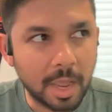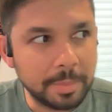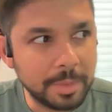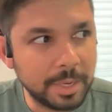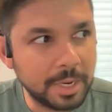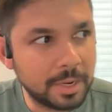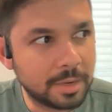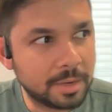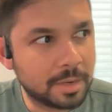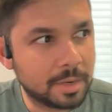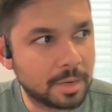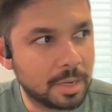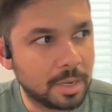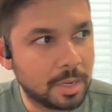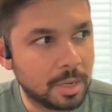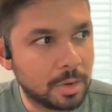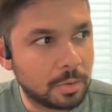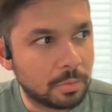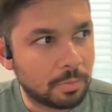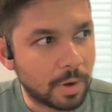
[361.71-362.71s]
I mean,
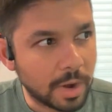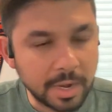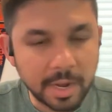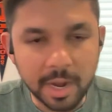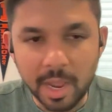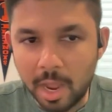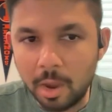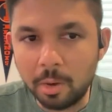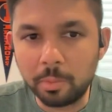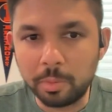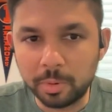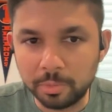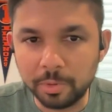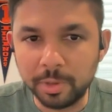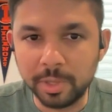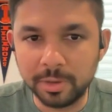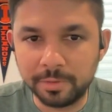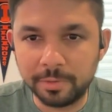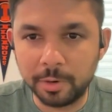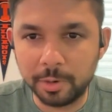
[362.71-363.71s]
right now we're
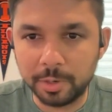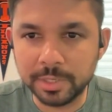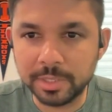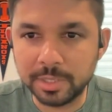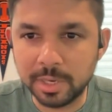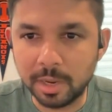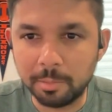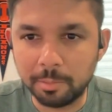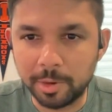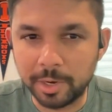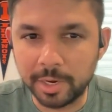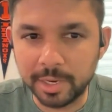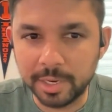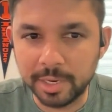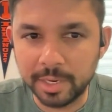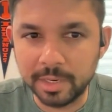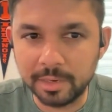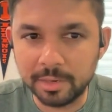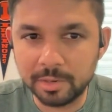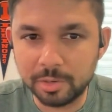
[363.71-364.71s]
really focused on bringing
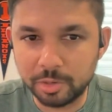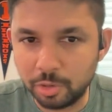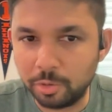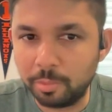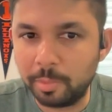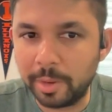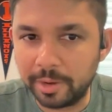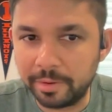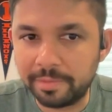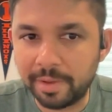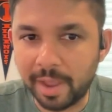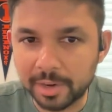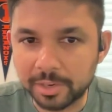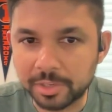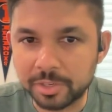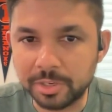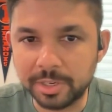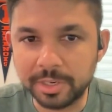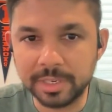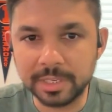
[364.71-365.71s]
it to
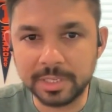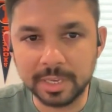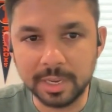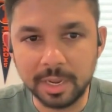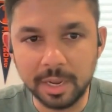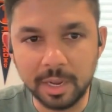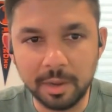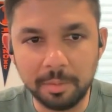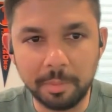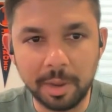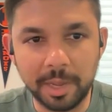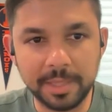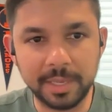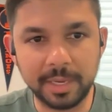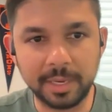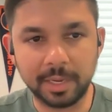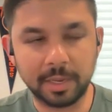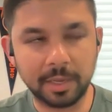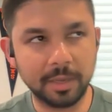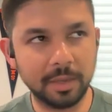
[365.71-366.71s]
manufacturers. Um, I
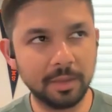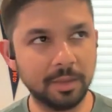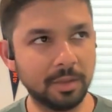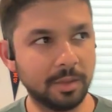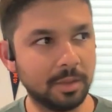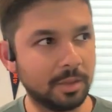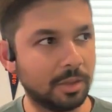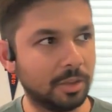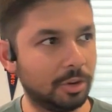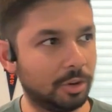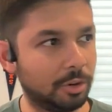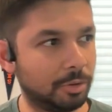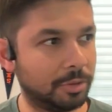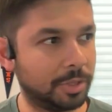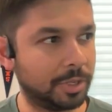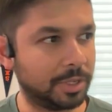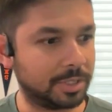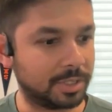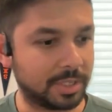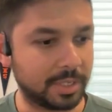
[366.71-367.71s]
think you know
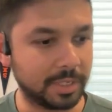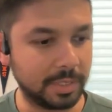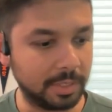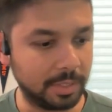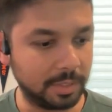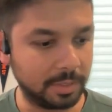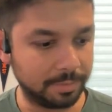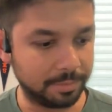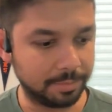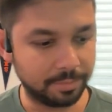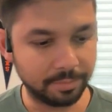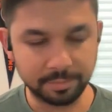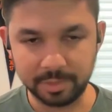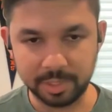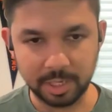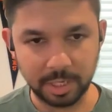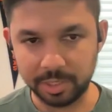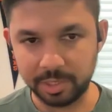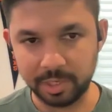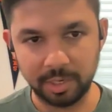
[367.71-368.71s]
there's still
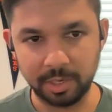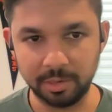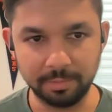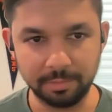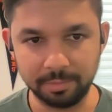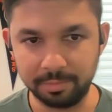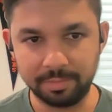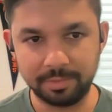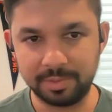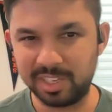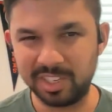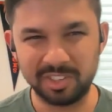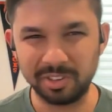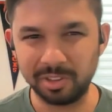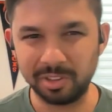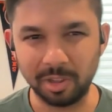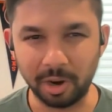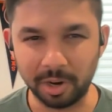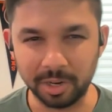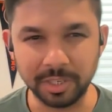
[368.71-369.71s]
such an such a
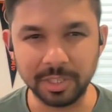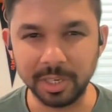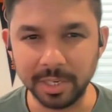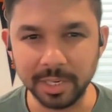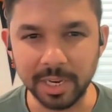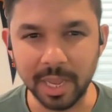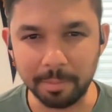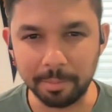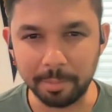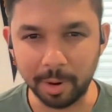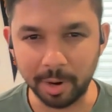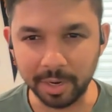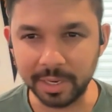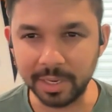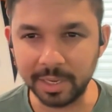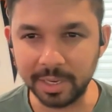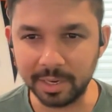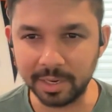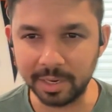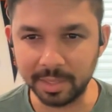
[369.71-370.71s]
large untapped
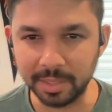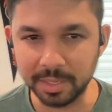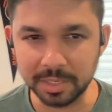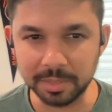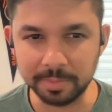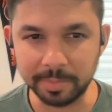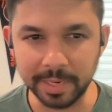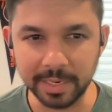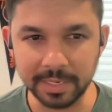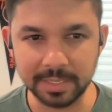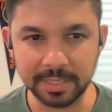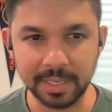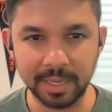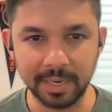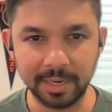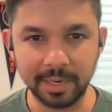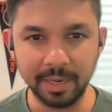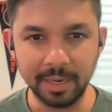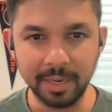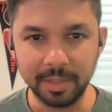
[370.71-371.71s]
market in this space
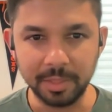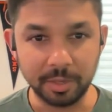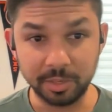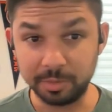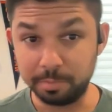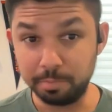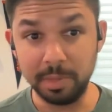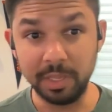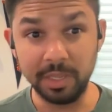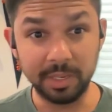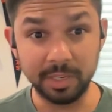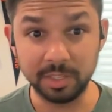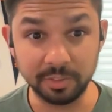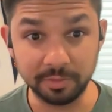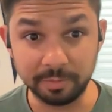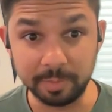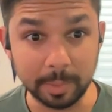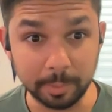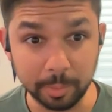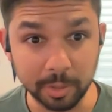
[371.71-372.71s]
that there's millions
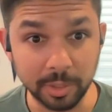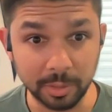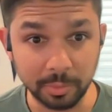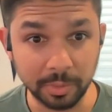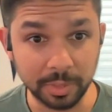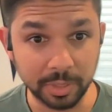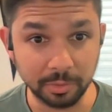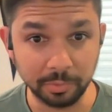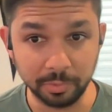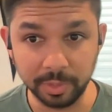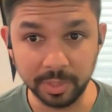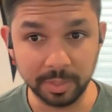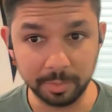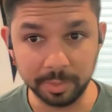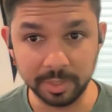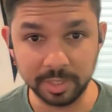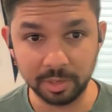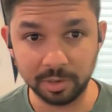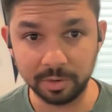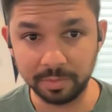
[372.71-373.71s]
of people that we could really be
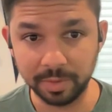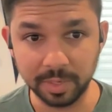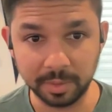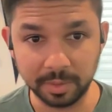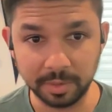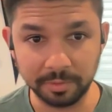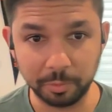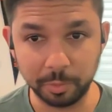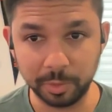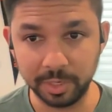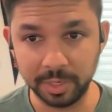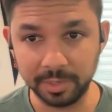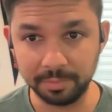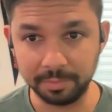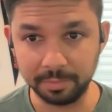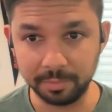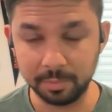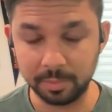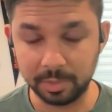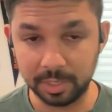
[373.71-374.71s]
serving if we
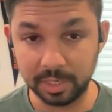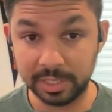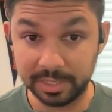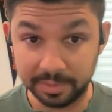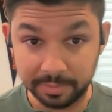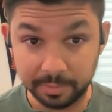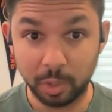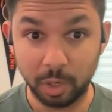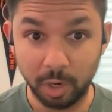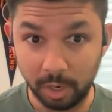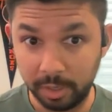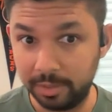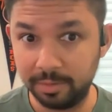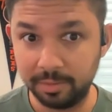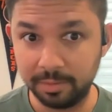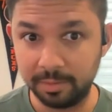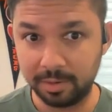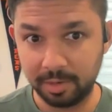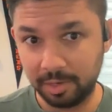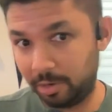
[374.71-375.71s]
deliver
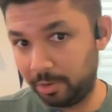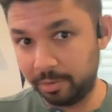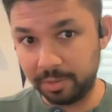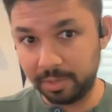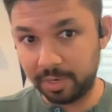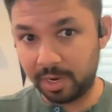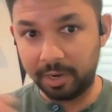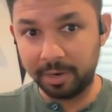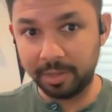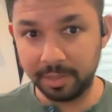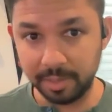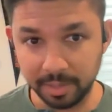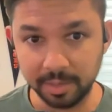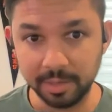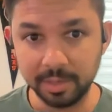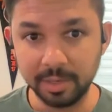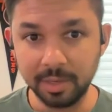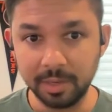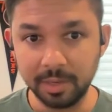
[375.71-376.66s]
on you know kind of the